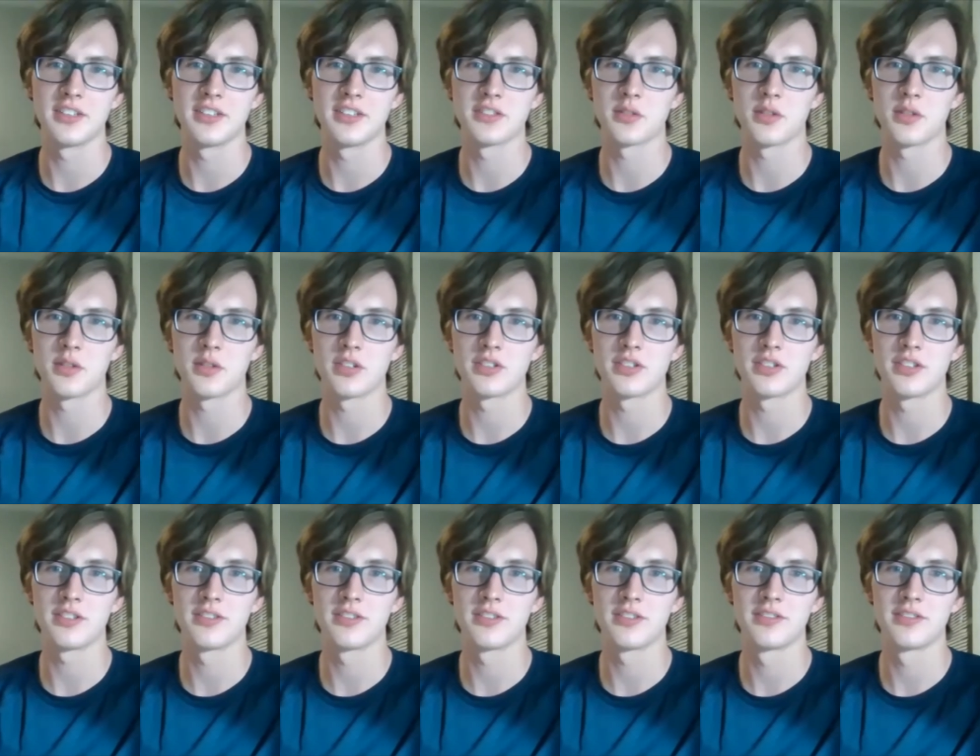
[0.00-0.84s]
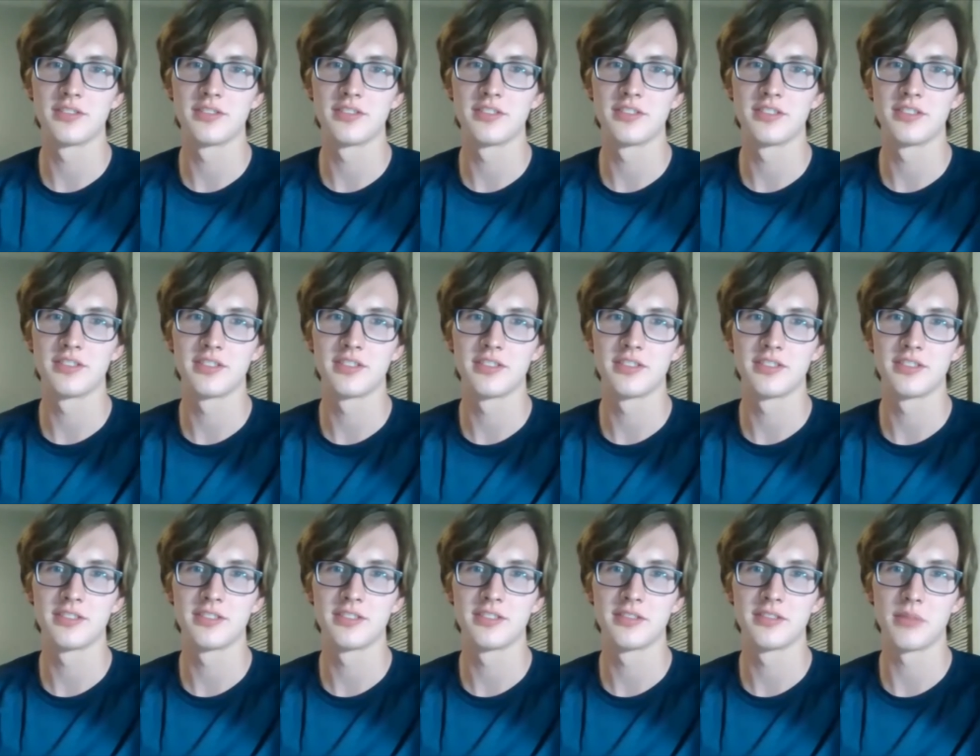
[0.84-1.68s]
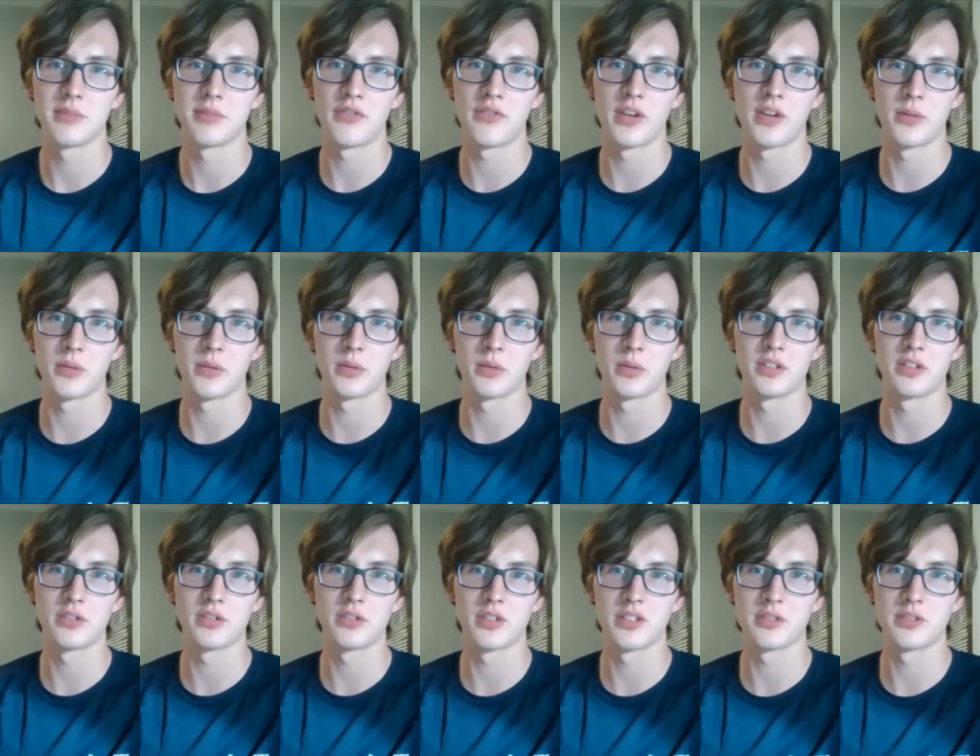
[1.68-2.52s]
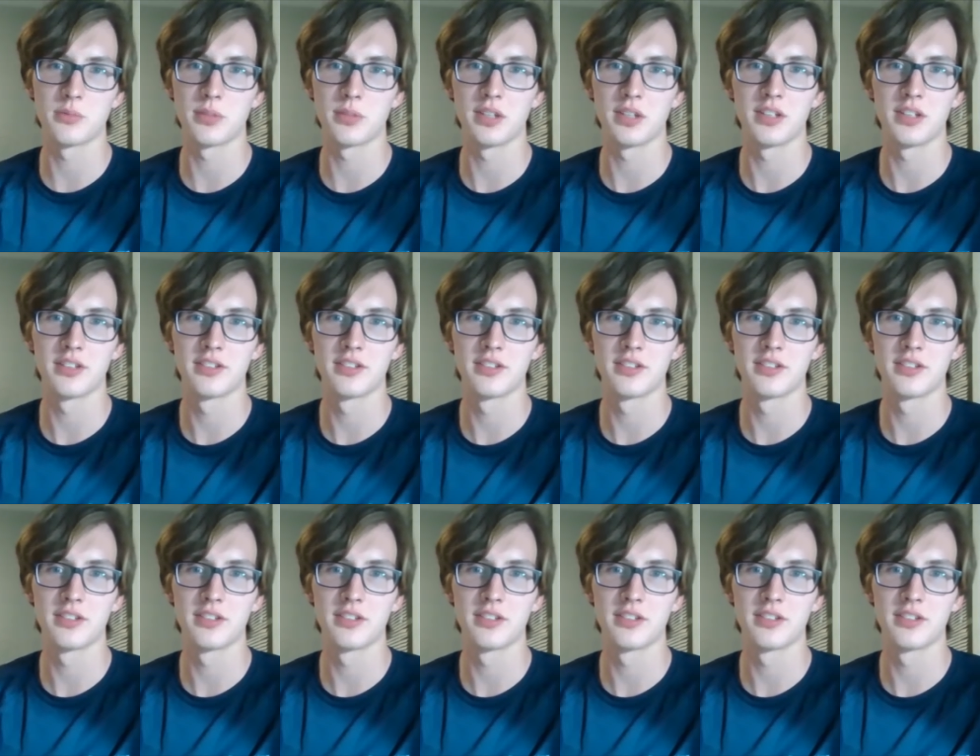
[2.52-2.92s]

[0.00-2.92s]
a question. My family wouldn't trust me.